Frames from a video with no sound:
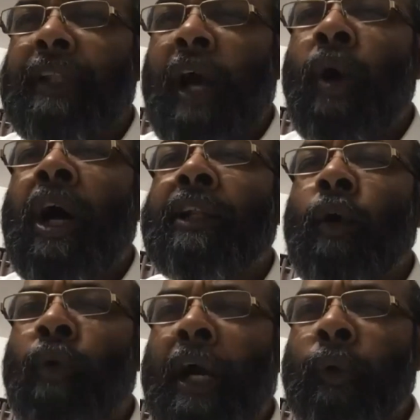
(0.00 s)
Thou art
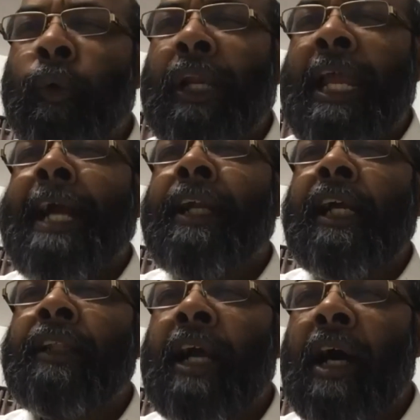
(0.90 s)
the one who laid
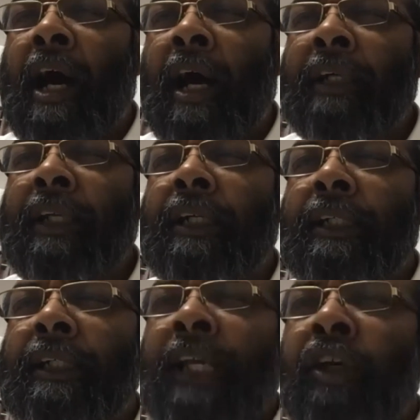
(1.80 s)
in their heart
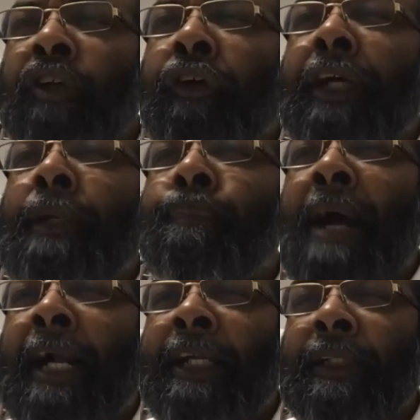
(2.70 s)
such a great
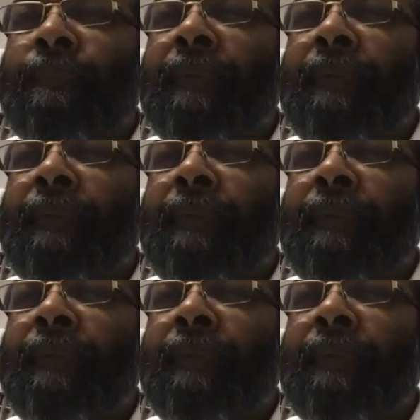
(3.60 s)
burden.